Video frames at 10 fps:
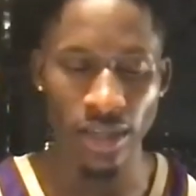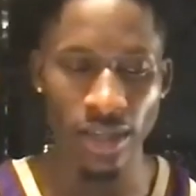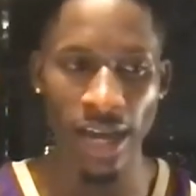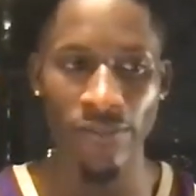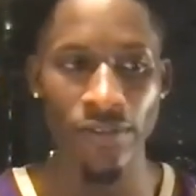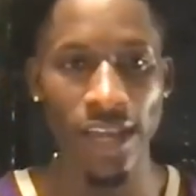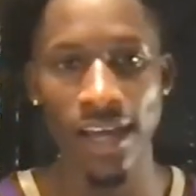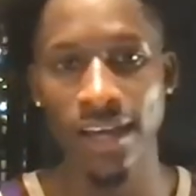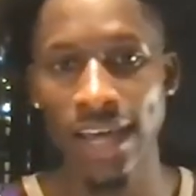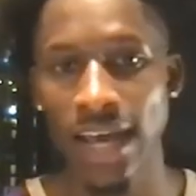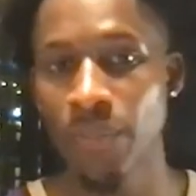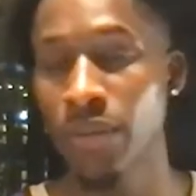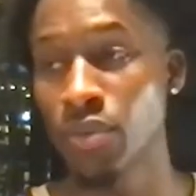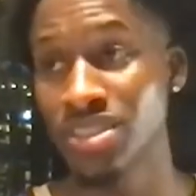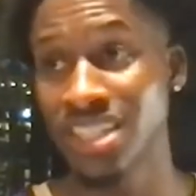and I feel like a lot of
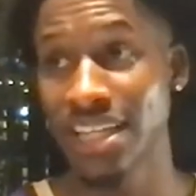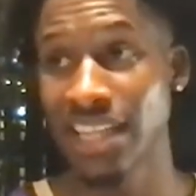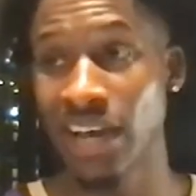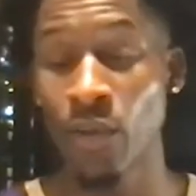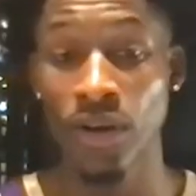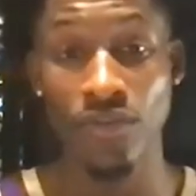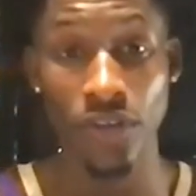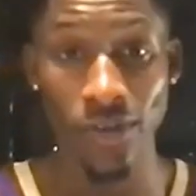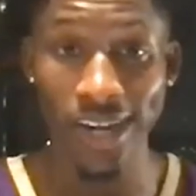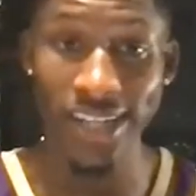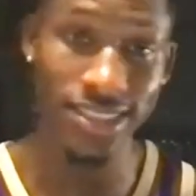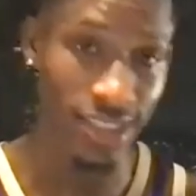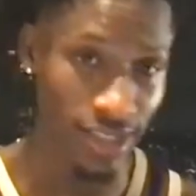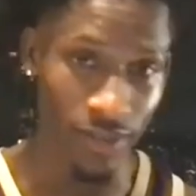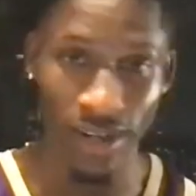people take that word for
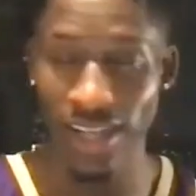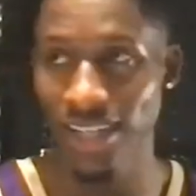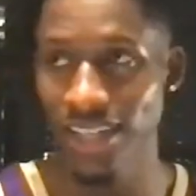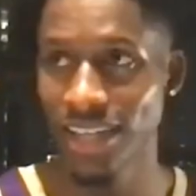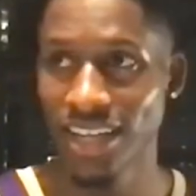granted, right?